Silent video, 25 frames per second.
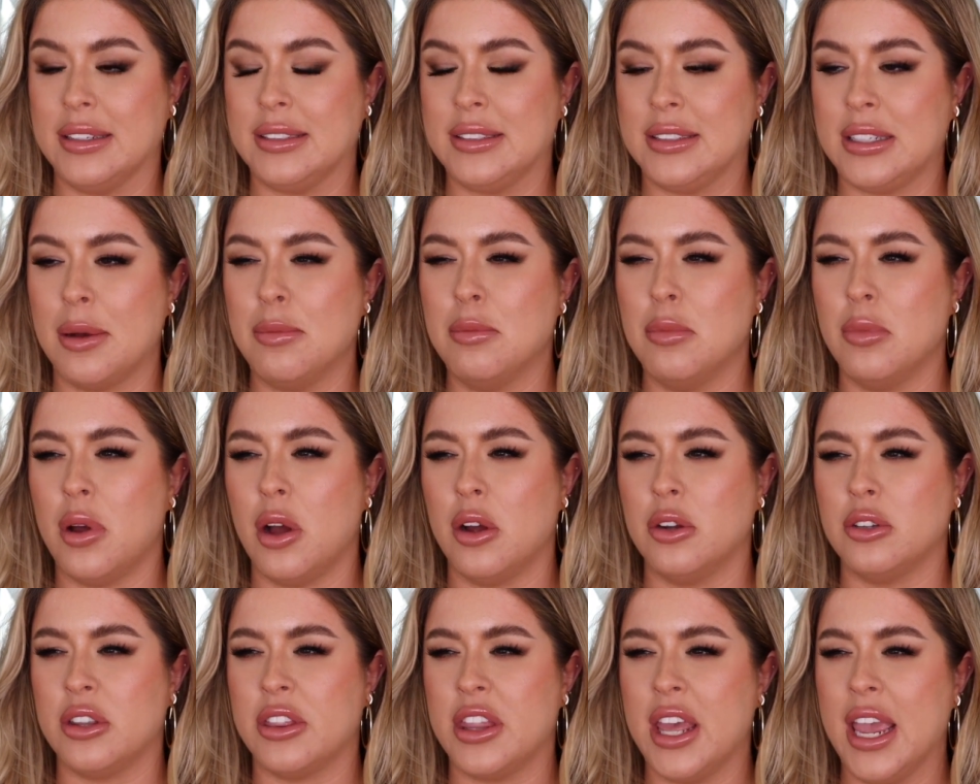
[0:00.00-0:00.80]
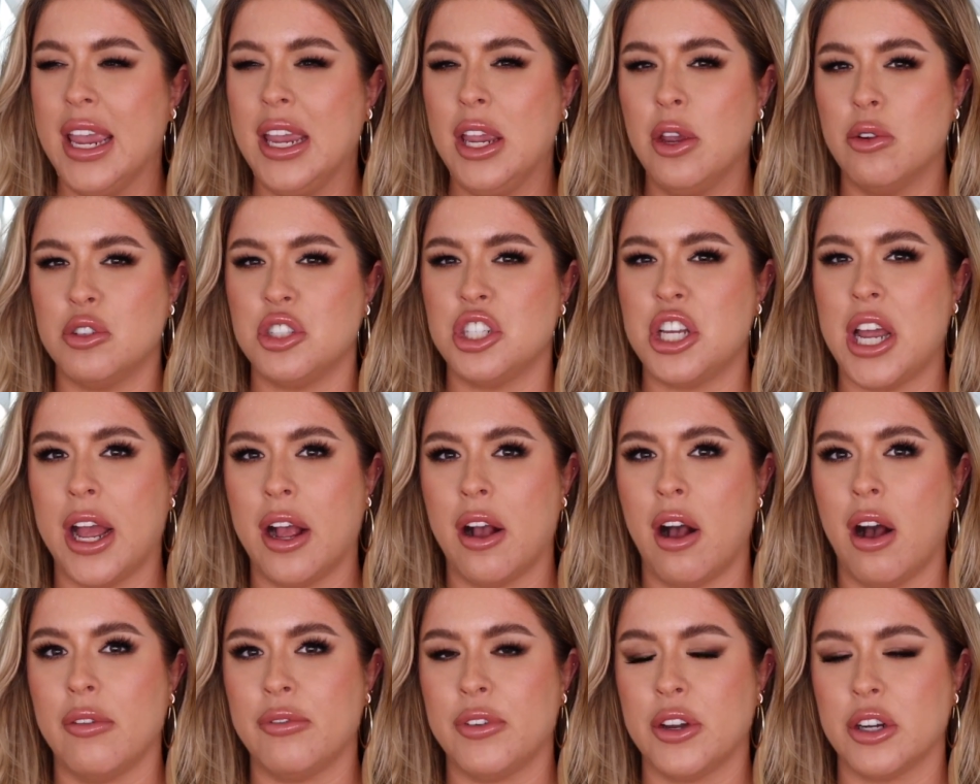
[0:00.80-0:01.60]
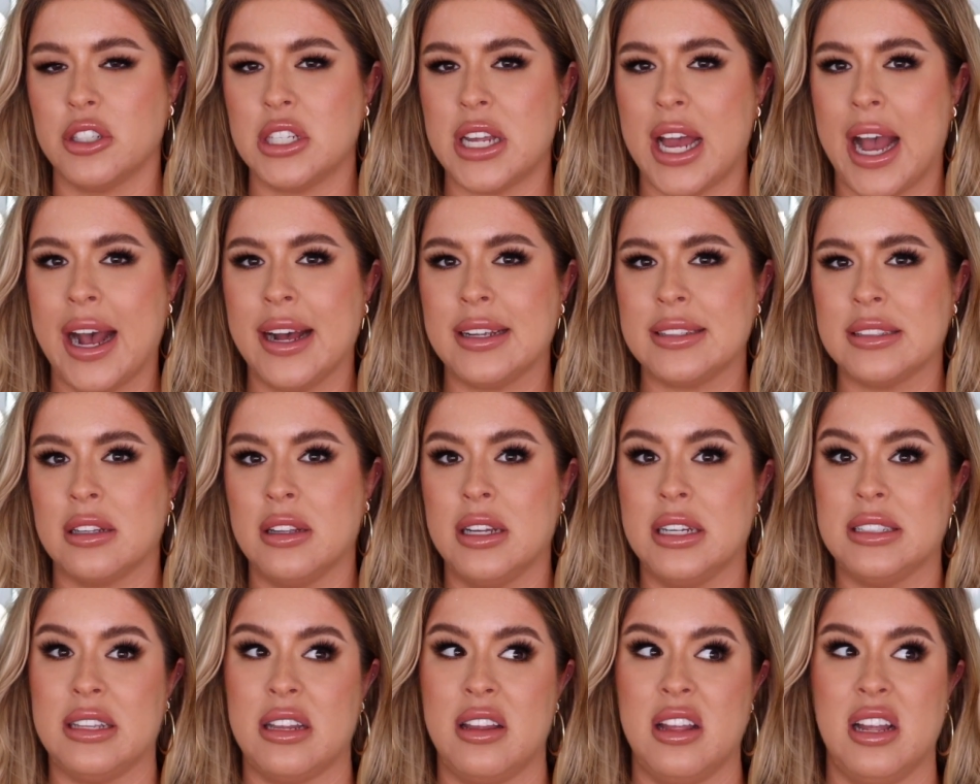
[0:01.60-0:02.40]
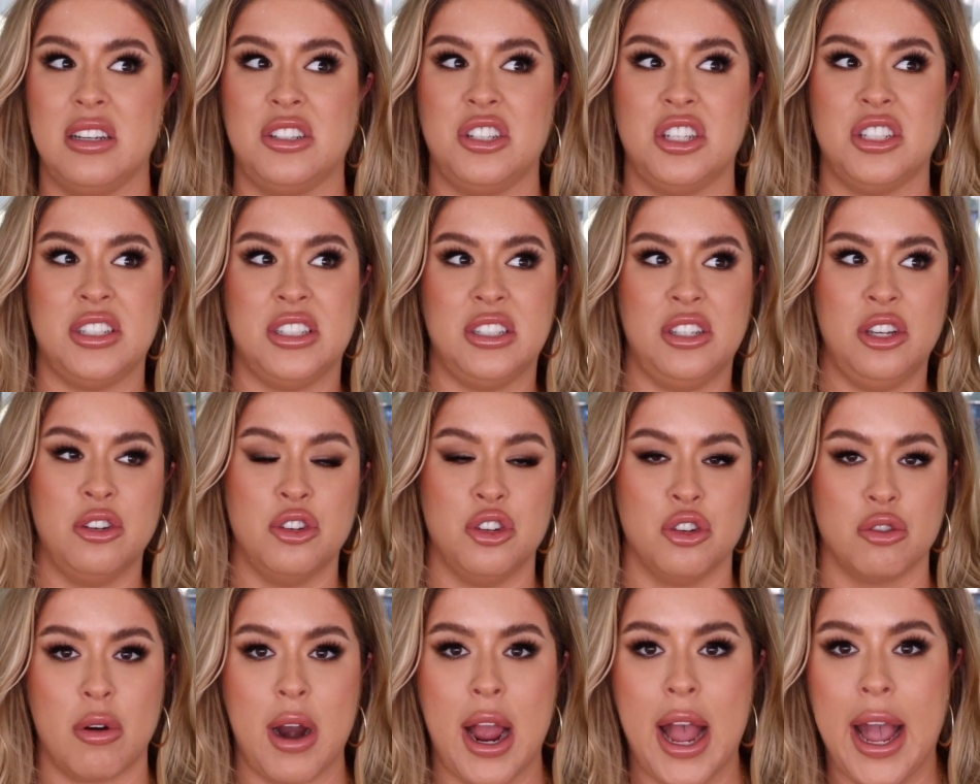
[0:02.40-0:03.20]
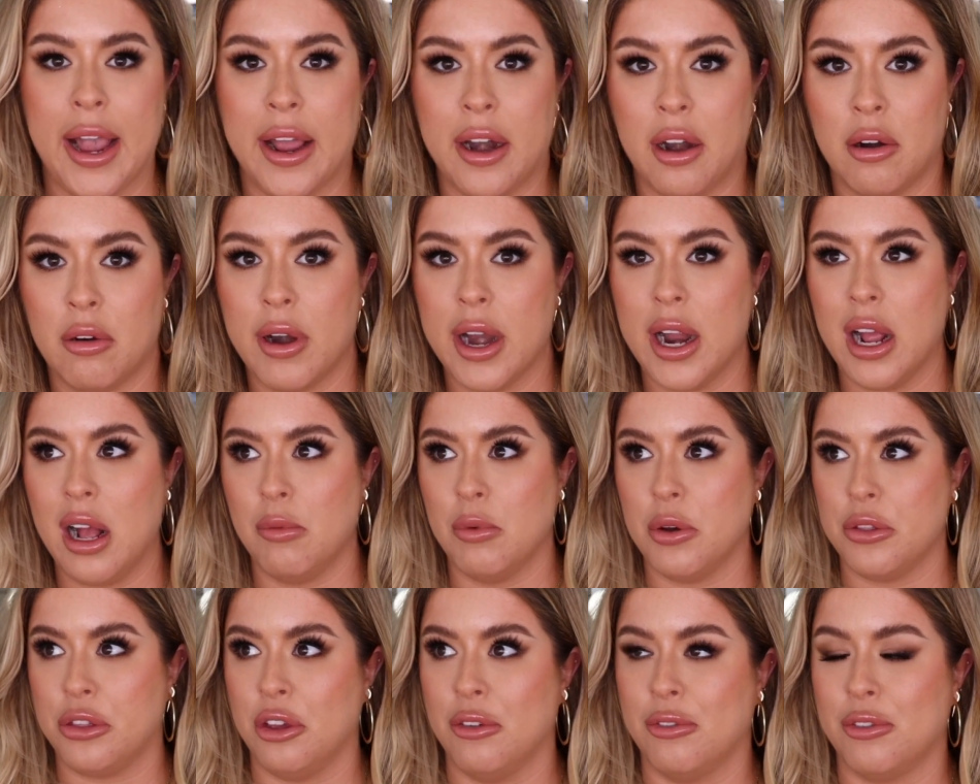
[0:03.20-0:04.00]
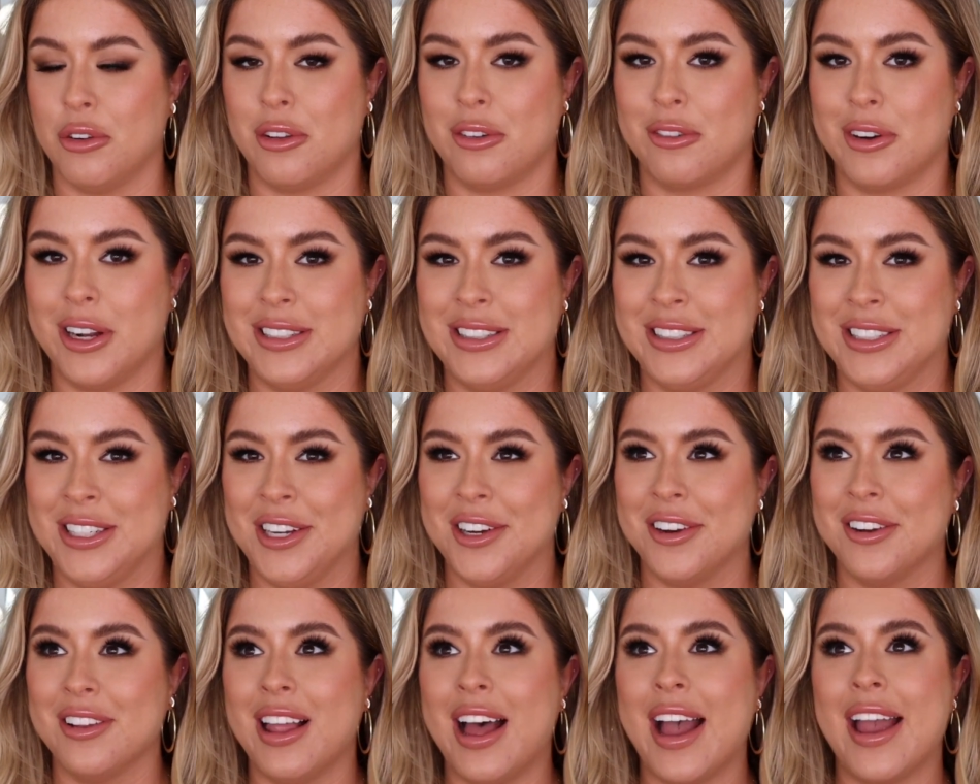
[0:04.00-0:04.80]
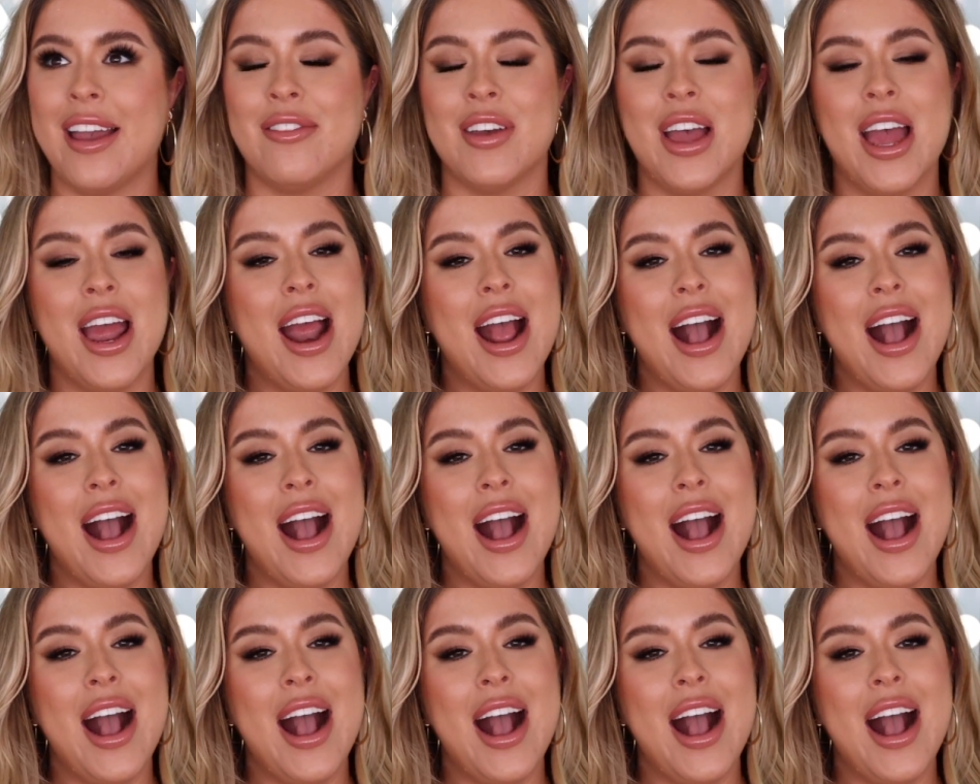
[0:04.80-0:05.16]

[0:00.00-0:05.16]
something you check off your task list and then it's just, you drag it around with you for the rest of your life.